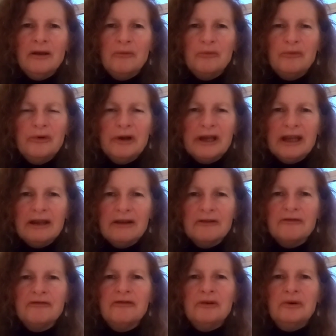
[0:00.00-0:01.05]
bringing
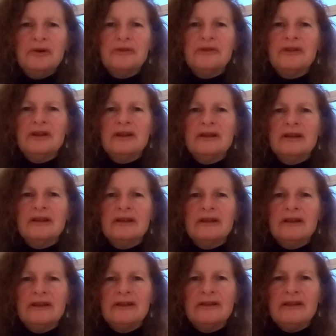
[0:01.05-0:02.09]
forth
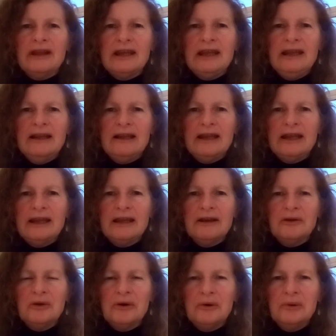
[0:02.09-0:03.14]
the healing
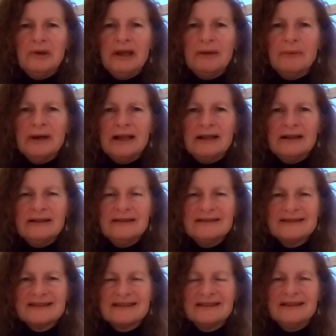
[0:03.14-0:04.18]
and holy
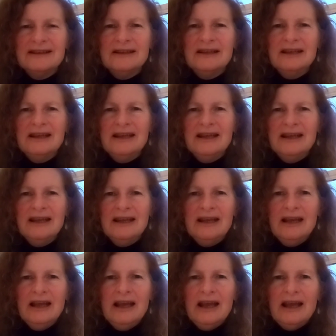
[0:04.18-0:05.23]
wells.
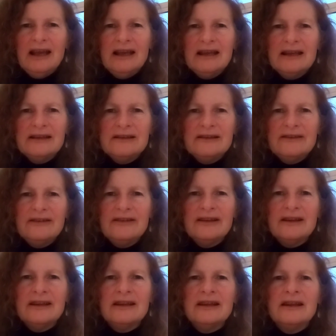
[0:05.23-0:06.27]
And
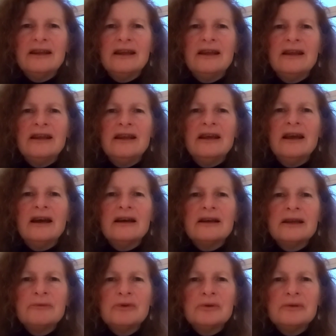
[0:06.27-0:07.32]

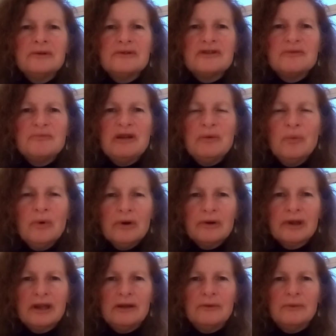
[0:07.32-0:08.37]
I'm going to be
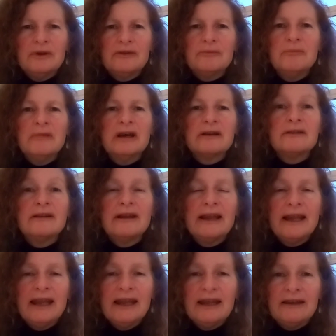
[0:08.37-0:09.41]
working with
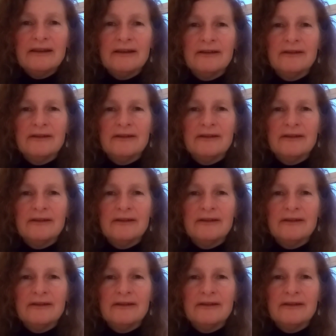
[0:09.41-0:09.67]
Magdalene